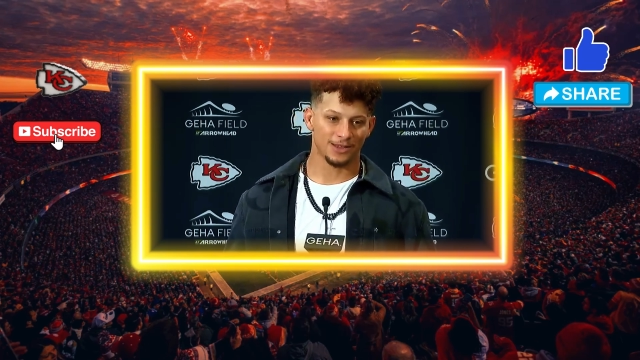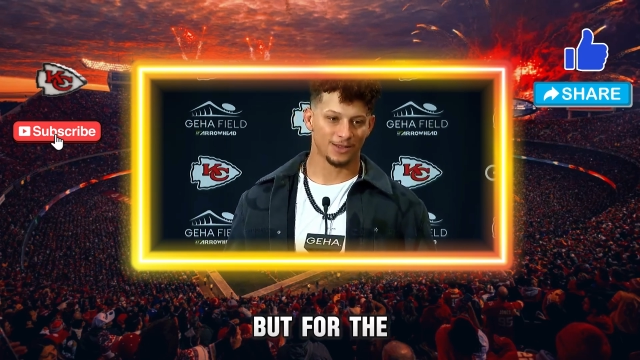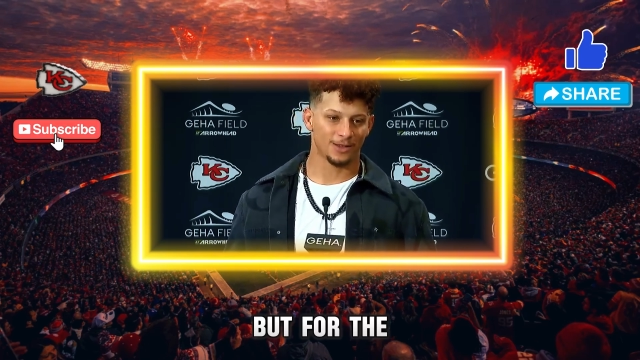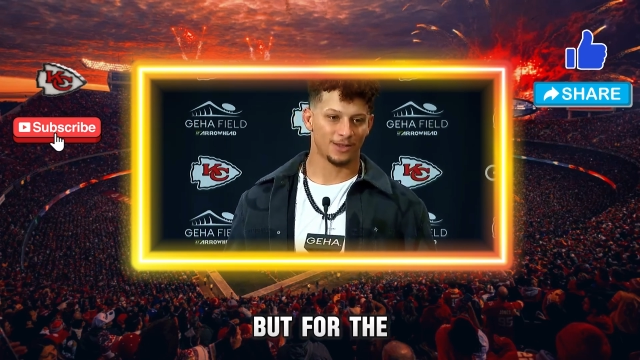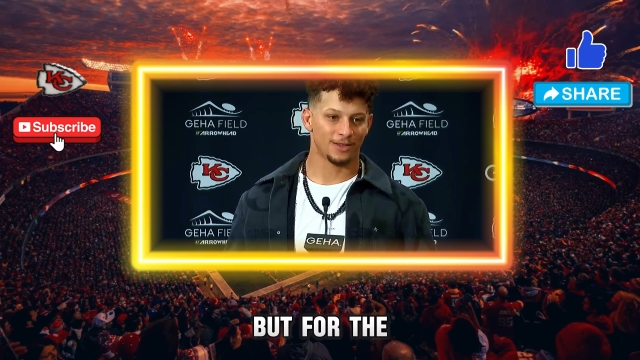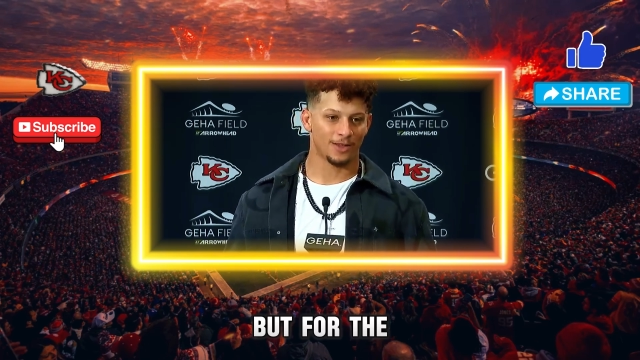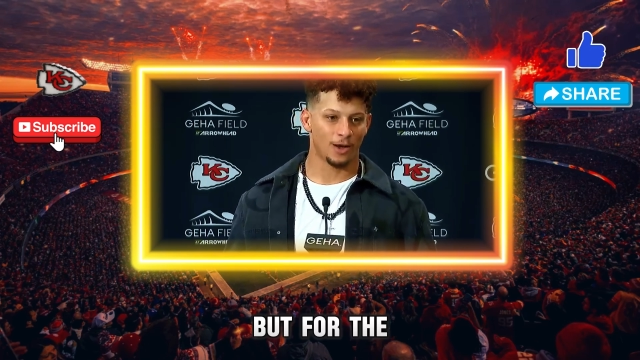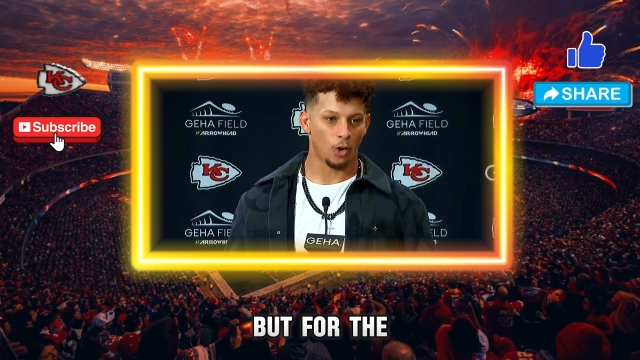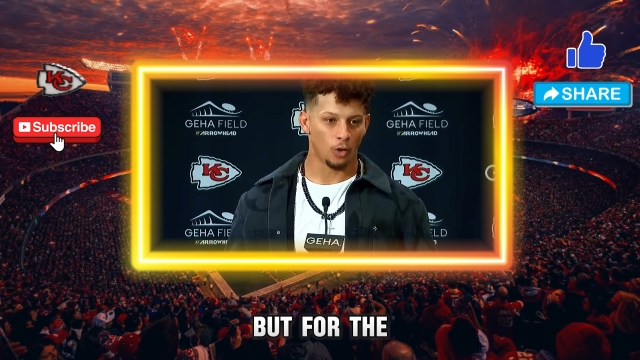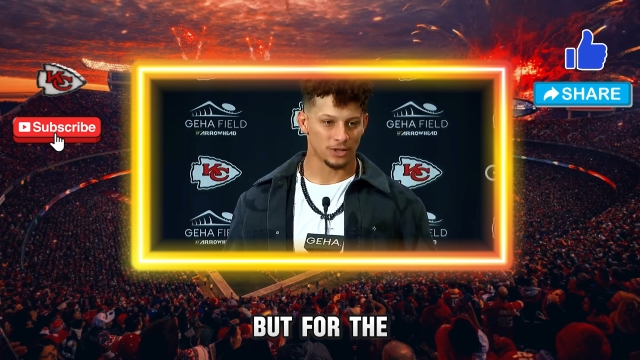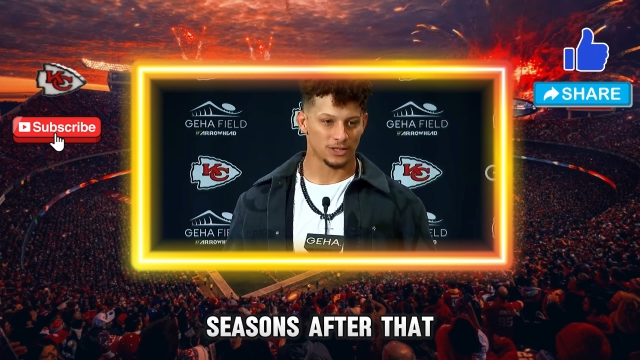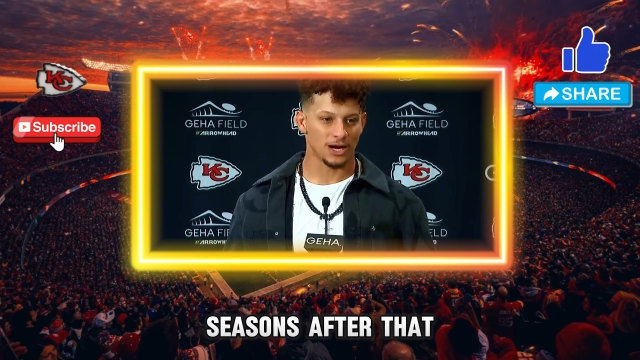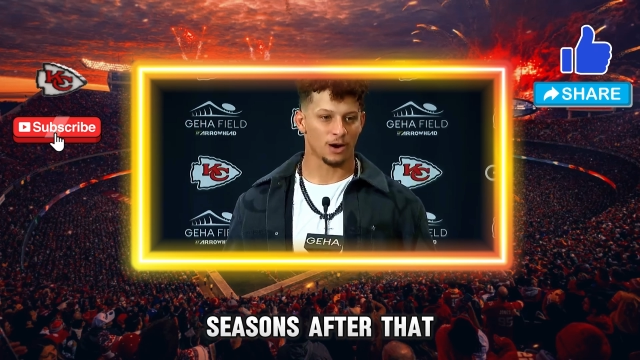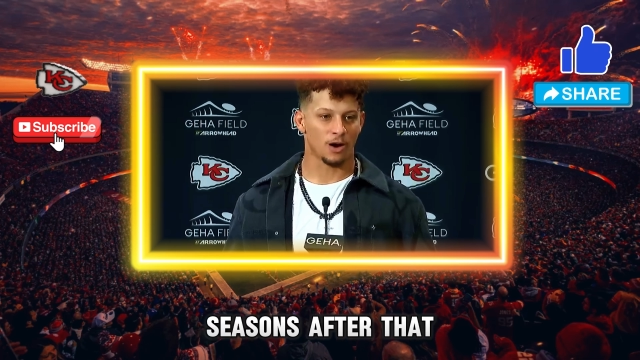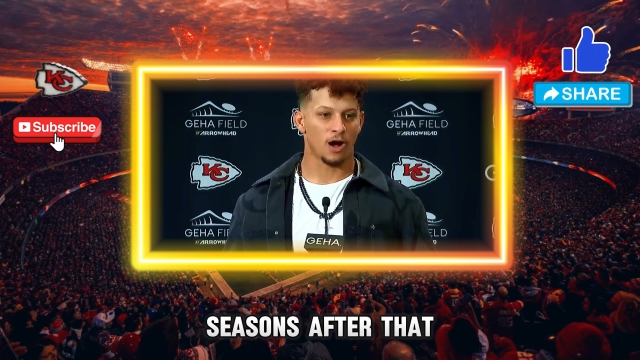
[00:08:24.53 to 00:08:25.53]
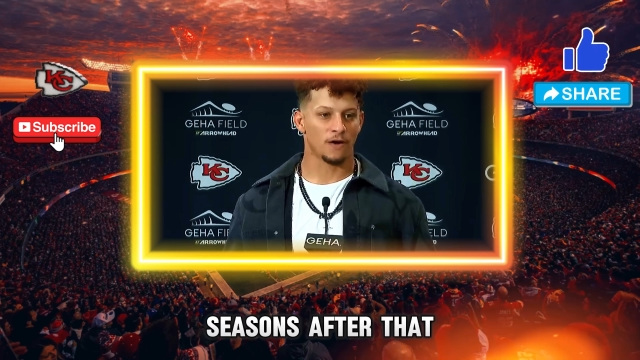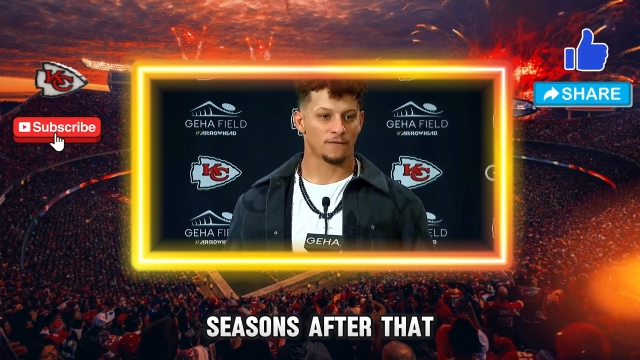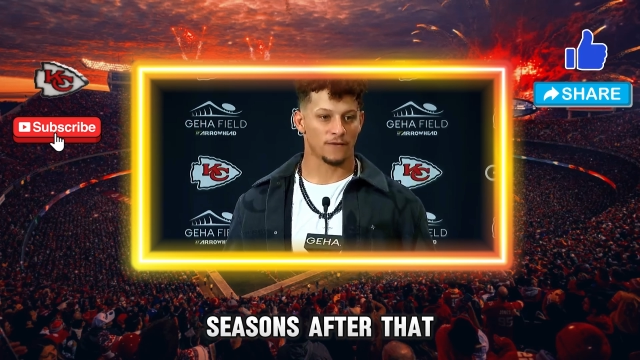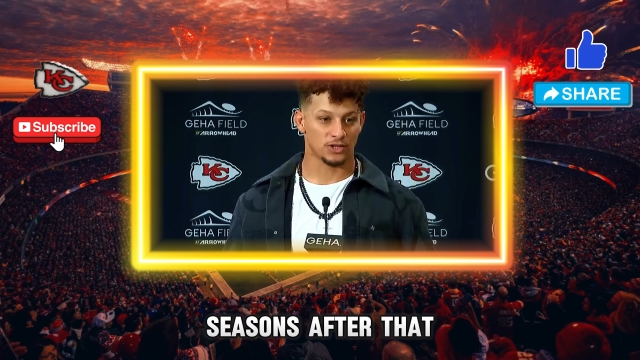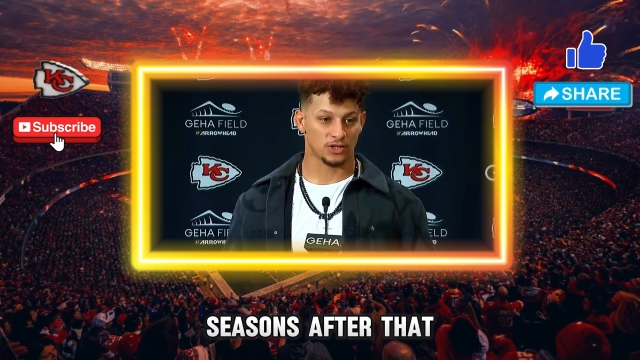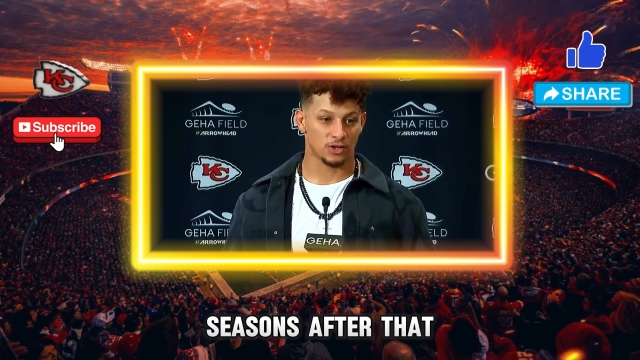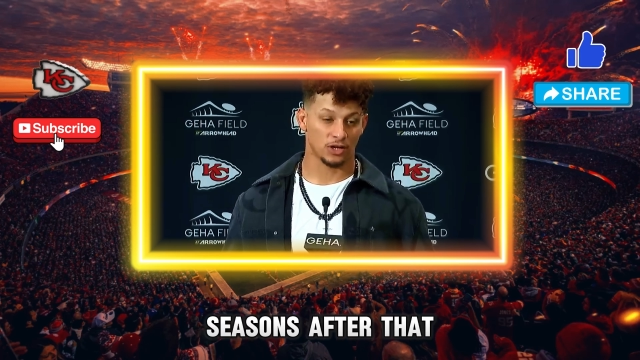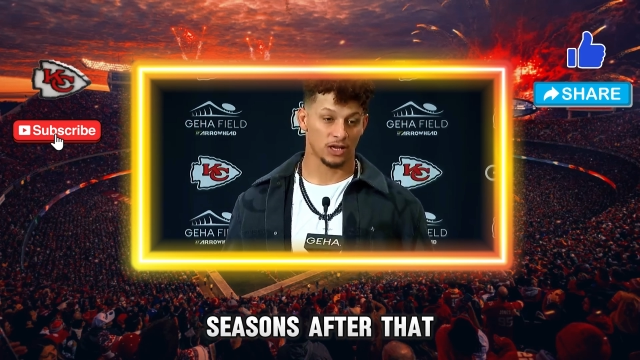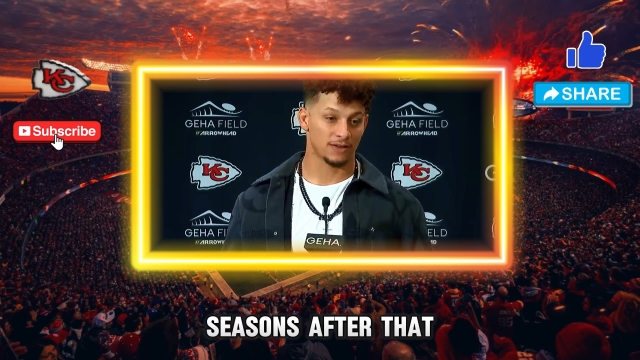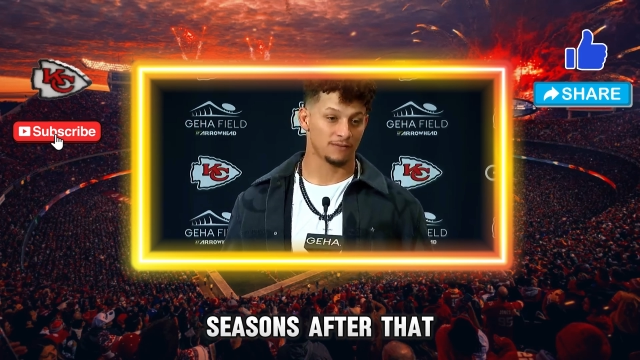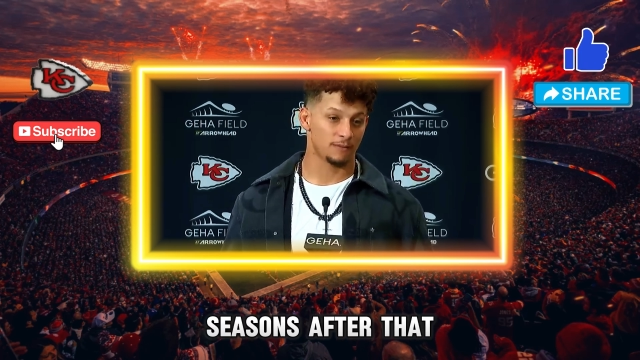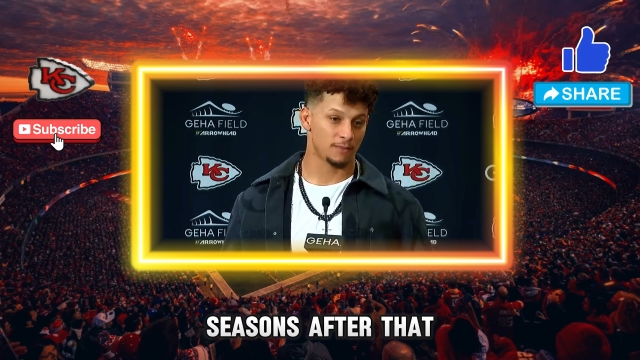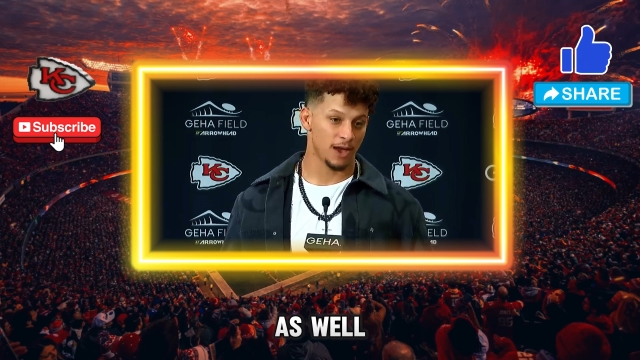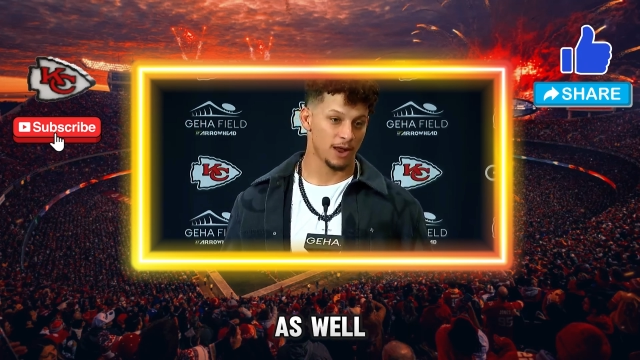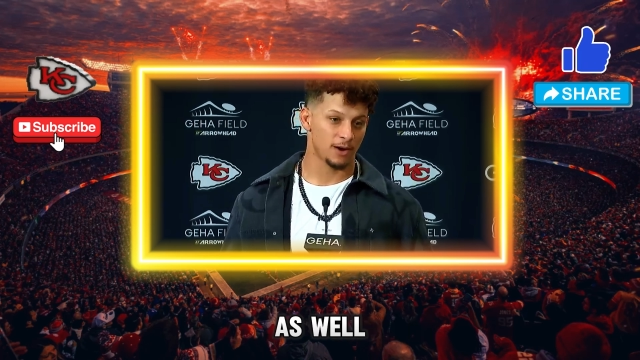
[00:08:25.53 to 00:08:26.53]
but for the seasons after
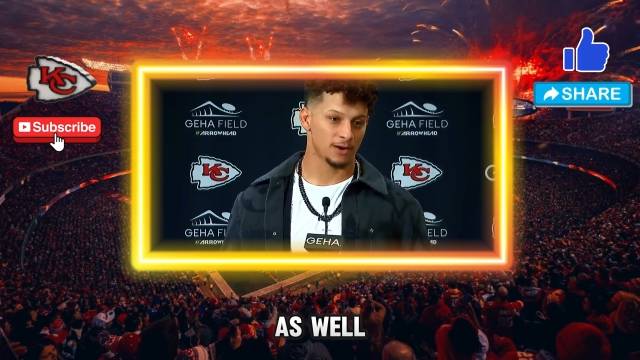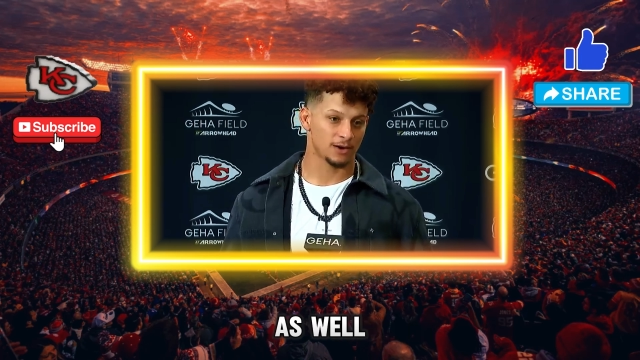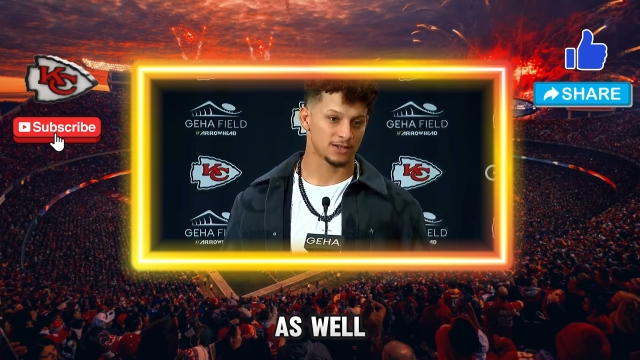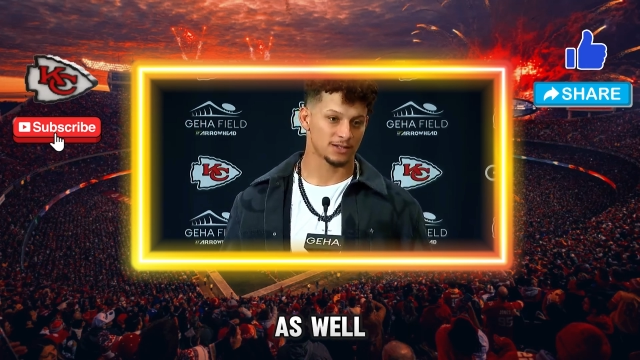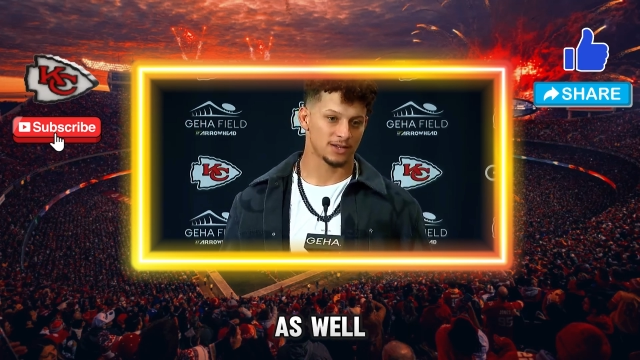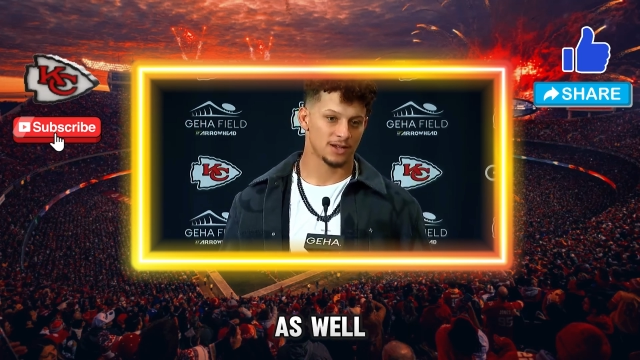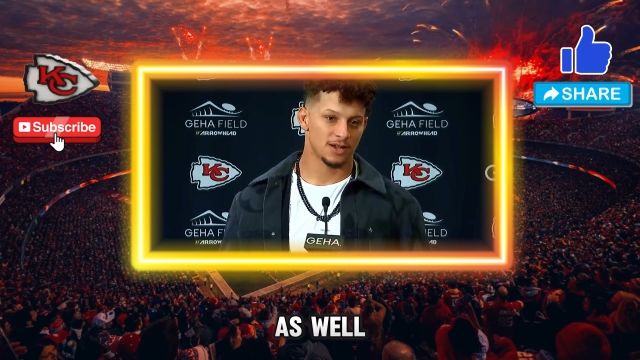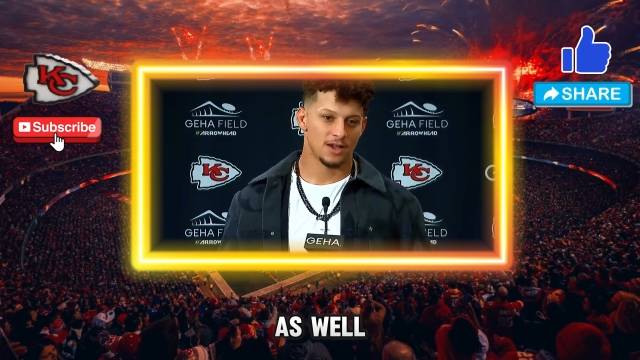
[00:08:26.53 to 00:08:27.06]
that as well.